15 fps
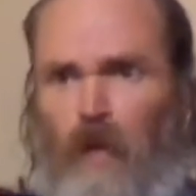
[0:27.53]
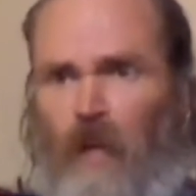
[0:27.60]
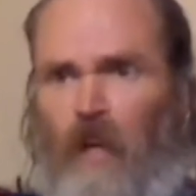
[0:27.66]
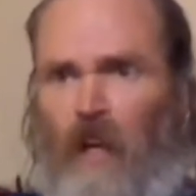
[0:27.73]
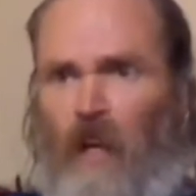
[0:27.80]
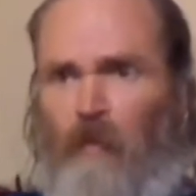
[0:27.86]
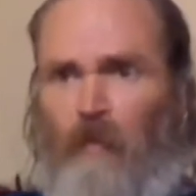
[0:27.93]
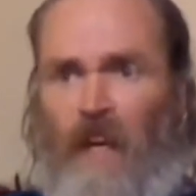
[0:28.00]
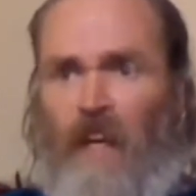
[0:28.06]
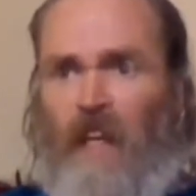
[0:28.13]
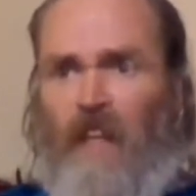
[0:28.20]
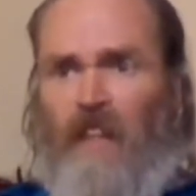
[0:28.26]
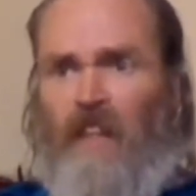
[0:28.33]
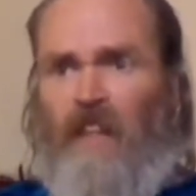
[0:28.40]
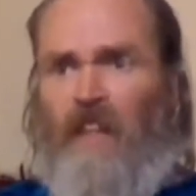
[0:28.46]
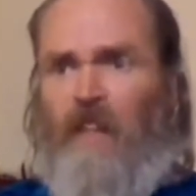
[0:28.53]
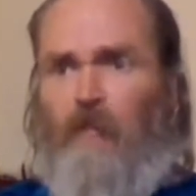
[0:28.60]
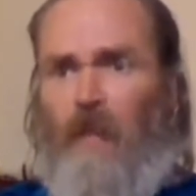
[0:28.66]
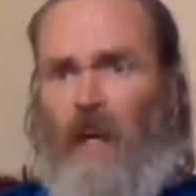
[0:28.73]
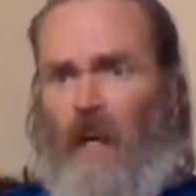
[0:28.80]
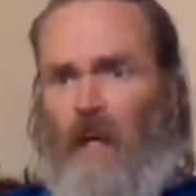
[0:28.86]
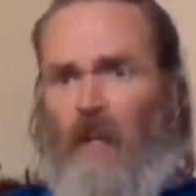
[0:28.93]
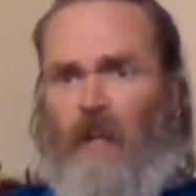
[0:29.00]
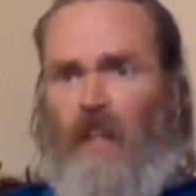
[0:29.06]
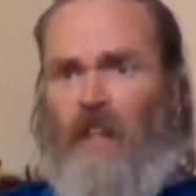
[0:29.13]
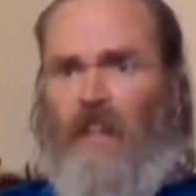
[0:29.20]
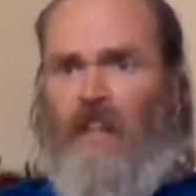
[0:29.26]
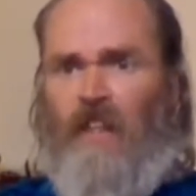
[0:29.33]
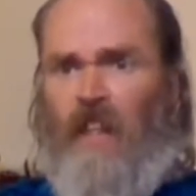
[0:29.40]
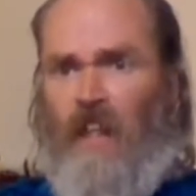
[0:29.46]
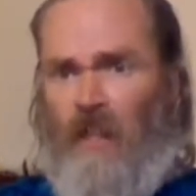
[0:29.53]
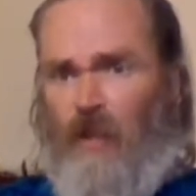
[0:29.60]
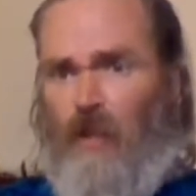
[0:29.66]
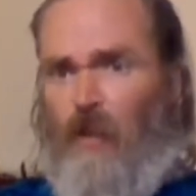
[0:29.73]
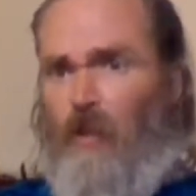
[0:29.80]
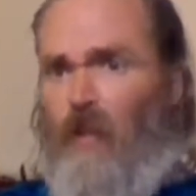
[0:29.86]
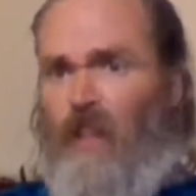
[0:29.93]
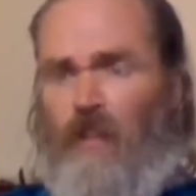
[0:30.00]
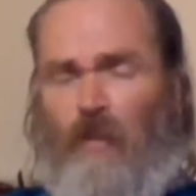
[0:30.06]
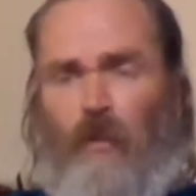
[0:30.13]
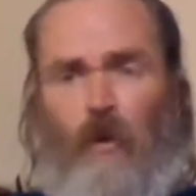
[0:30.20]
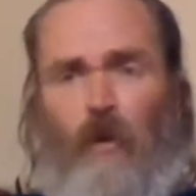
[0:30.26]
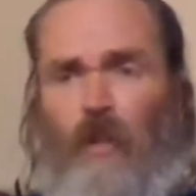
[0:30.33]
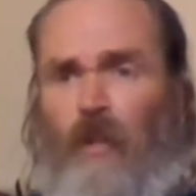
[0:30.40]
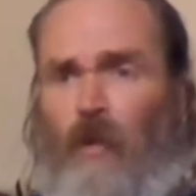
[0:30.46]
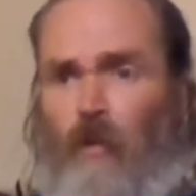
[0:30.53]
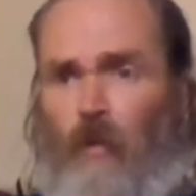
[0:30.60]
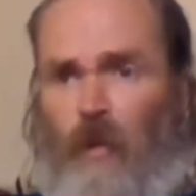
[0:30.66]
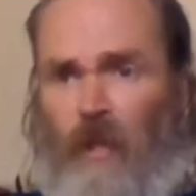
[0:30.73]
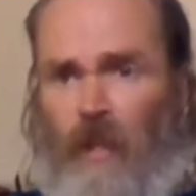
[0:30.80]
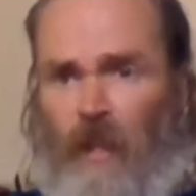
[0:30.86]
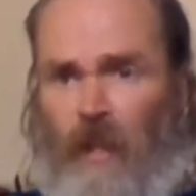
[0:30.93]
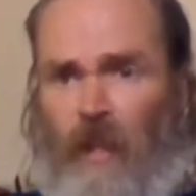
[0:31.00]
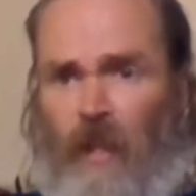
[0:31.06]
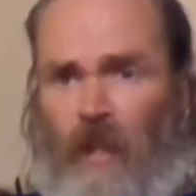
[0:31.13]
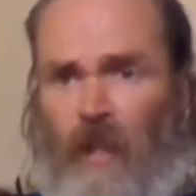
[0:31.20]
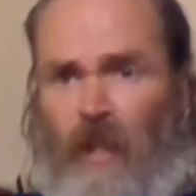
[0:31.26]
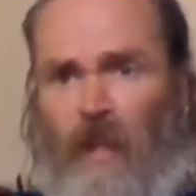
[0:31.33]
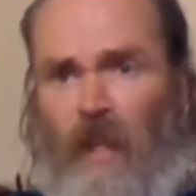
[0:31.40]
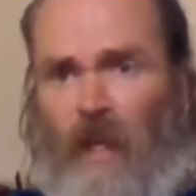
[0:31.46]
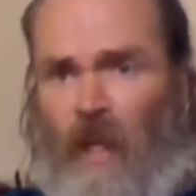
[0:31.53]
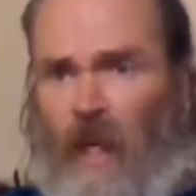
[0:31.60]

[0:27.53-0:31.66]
I made these parodies that you ignored away.